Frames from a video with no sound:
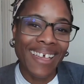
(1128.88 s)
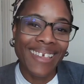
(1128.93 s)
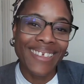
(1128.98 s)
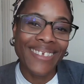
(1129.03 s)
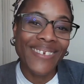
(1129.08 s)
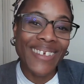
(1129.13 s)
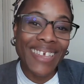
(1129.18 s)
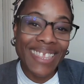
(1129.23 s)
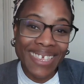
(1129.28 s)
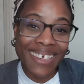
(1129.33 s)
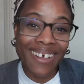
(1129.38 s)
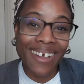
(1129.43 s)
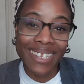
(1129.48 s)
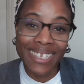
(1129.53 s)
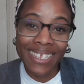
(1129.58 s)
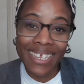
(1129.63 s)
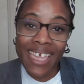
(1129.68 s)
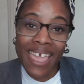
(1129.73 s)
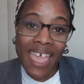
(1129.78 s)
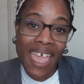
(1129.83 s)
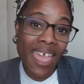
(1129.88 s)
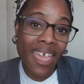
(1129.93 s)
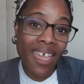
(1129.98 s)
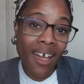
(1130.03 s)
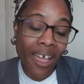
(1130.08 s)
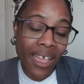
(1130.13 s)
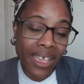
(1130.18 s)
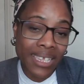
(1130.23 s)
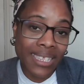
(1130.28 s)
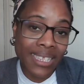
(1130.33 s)
You get the idea.
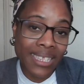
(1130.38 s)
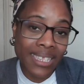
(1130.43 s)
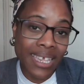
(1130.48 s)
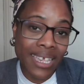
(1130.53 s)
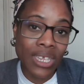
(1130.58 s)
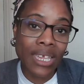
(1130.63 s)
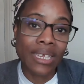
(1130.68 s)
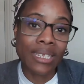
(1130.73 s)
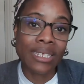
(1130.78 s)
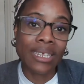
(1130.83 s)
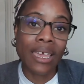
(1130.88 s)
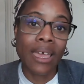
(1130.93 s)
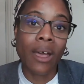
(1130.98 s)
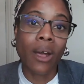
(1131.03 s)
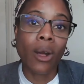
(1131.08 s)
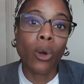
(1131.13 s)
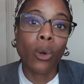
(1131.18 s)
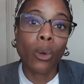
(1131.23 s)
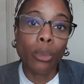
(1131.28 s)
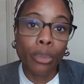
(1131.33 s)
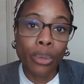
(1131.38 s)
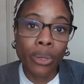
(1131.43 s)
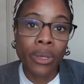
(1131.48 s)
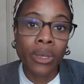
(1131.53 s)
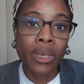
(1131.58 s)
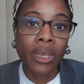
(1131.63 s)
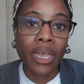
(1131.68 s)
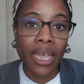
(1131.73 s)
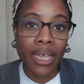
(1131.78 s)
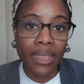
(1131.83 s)
AI is actually here to help
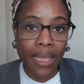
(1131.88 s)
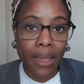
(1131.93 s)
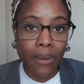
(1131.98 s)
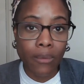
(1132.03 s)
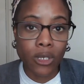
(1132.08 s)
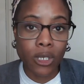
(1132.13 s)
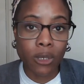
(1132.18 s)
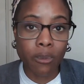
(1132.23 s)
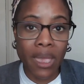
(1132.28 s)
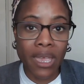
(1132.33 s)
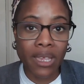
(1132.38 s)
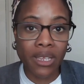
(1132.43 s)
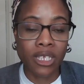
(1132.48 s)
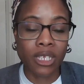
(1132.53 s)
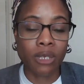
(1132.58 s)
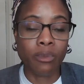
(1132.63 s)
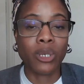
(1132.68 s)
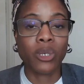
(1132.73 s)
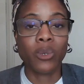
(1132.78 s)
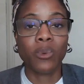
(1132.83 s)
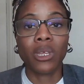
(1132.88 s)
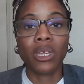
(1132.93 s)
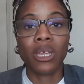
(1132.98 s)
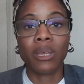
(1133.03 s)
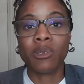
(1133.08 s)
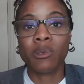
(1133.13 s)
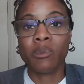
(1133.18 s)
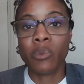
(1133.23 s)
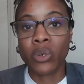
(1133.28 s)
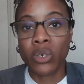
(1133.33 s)
in that respect, especially when it
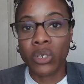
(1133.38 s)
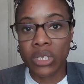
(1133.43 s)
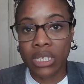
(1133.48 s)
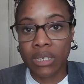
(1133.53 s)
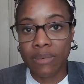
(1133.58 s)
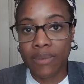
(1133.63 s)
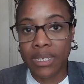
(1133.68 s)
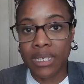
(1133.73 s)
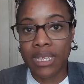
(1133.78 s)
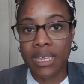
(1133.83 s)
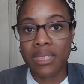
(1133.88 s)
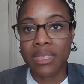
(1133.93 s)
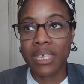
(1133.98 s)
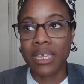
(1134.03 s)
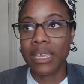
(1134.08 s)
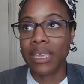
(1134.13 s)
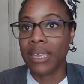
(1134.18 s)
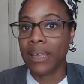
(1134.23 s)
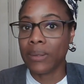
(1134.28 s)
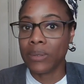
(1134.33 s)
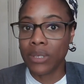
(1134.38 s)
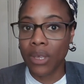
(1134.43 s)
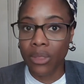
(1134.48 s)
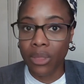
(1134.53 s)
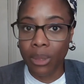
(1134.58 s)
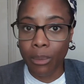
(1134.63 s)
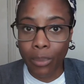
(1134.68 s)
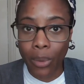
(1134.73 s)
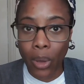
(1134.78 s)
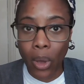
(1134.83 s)
comes to productivity, thinking outside
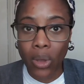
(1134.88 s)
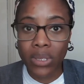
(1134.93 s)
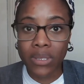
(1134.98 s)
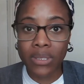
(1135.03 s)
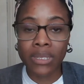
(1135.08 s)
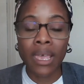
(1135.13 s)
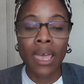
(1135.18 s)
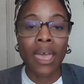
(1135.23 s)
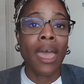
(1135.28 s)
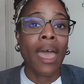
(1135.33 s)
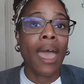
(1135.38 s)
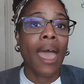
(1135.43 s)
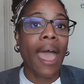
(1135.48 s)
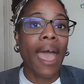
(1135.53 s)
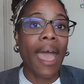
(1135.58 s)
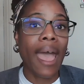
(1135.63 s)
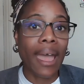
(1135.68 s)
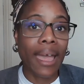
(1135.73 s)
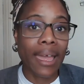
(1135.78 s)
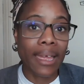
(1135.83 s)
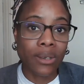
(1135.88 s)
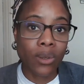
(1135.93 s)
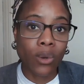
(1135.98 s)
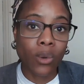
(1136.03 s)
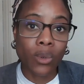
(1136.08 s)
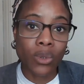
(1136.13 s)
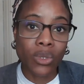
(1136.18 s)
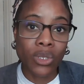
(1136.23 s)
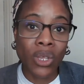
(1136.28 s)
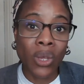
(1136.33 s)
the box, and
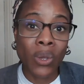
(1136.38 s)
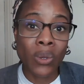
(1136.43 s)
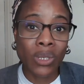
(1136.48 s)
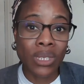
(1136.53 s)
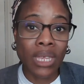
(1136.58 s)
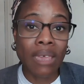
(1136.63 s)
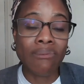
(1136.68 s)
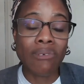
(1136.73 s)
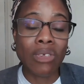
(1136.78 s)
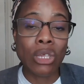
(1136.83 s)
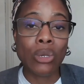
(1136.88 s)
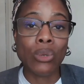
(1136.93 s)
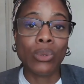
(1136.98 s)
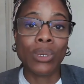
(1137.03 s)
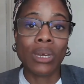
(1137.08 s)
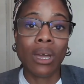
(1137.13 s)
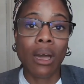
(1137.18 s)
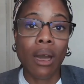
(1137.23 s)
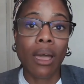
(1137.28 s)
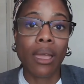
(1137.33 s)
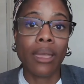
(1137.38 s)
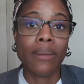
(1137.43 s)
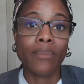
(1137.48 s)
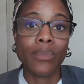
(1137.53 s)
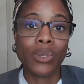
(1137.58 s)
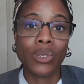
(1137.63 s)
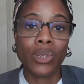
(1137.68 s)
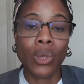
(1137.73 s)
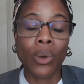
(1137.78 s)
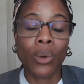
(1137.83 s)
also saving you time.
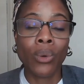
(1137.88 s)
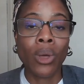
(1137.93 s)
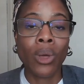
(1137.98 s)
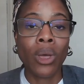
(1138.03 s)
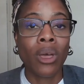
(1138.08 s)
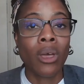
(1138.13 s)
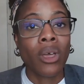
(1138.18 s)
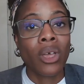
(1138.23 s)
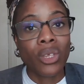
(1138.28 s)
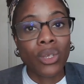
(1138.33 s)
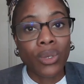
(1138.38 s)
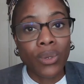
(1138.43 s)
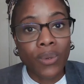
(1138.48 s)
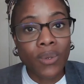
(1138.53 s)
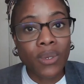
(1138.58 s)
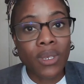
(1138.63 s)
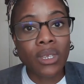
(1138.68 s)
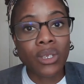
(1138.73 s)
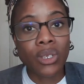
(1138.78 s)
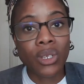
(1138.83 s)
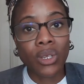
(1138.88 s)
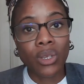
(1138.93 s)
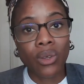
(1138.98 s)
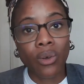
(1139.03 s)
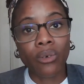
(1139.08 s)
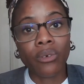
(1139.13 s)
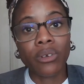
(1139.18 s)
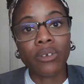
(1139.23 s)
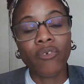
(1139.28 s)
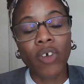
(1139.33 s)
So use it to
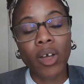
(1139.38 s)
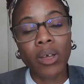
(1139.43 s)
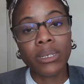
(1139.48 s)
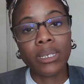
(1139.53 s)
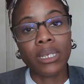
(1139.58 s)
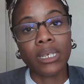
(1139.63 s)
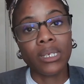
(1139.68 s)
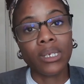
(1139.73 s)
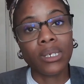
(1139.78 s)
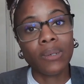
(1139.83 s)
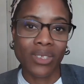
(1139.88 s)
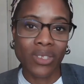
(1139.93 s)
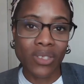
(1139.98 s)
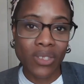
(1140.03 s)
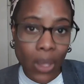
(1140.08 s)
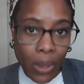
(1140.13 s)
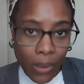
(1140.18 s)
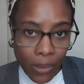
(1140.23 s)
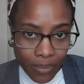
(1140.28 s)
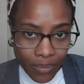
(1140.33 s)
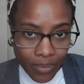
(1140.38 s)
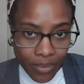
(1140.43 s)
your advantage. So